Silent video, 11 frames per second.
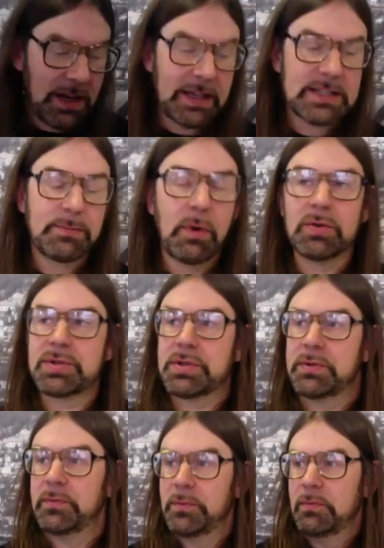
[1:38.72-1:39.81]
I guess,
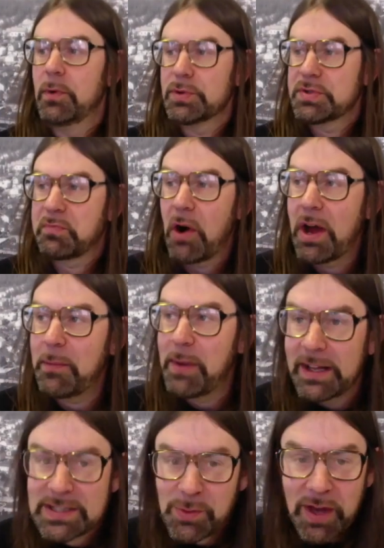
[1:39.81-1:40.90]
most
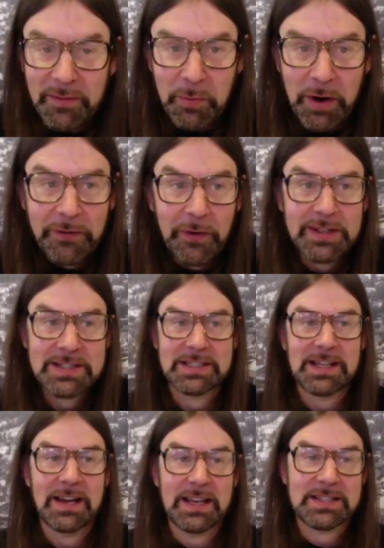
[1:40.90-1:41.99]
primates. We have preferences.
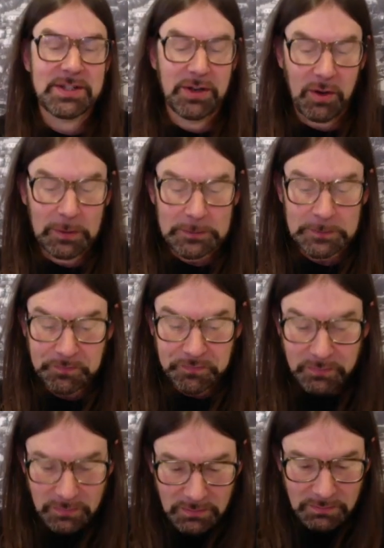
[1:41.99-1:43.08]
I guess,
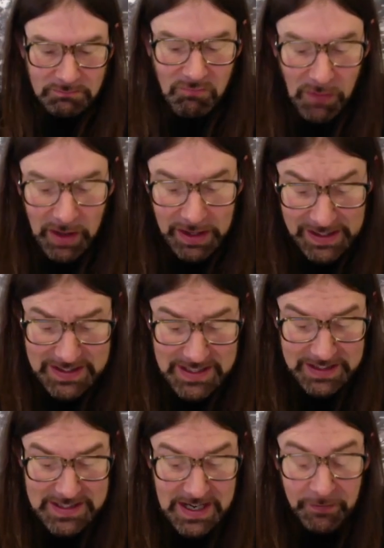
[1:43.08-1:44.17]

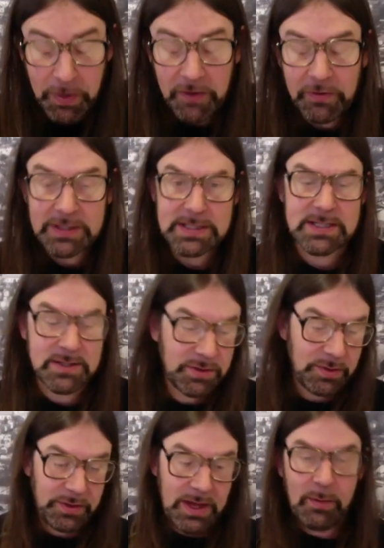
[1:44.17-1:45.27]
insects have preferences
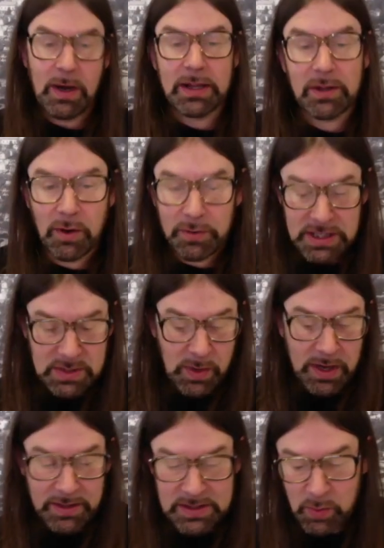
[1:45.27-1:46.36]
too. They might go this
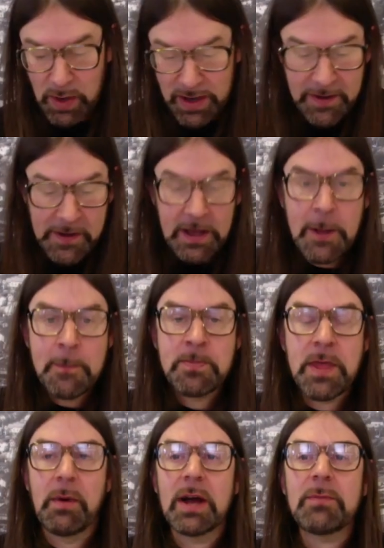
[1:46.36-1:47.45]
way, this way.
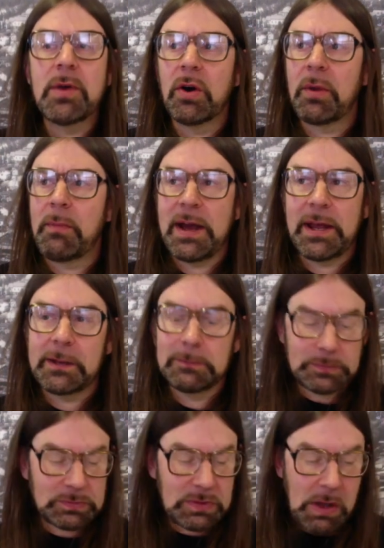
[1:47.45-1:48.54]
They might be automatic.
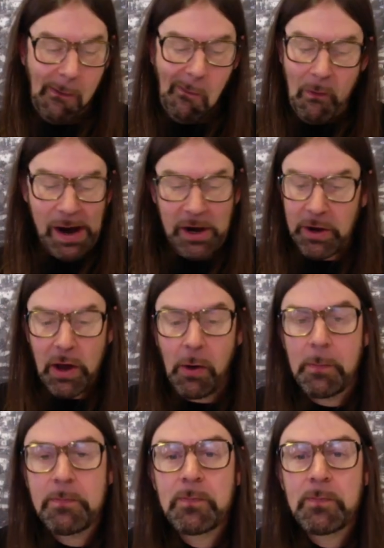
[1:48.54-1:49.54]
I don't know.